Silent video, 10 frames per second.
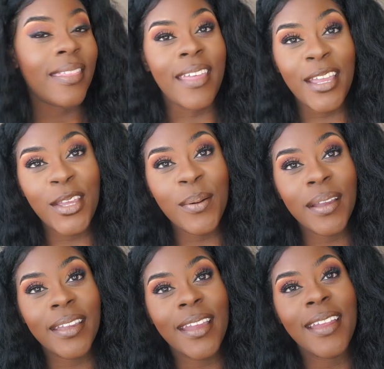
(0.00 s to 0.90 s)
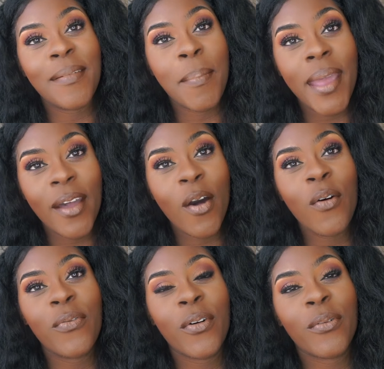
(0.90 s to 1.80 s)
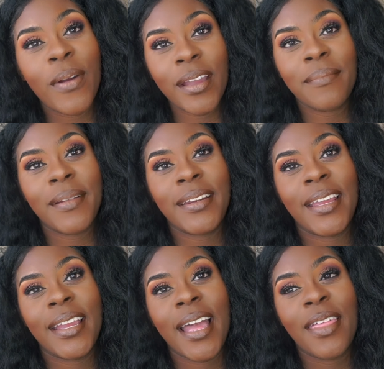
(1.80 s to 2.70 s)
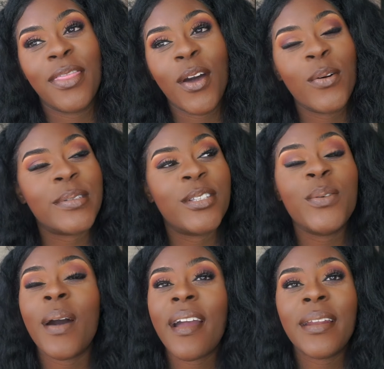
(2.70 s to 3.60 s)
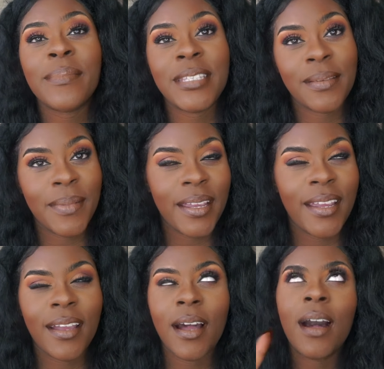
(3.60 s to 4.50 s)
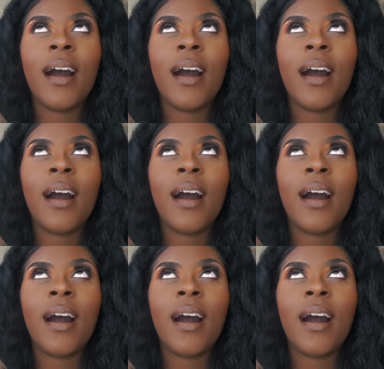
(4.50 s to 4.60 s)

Thank you again, Mel, for recommending those two items to me.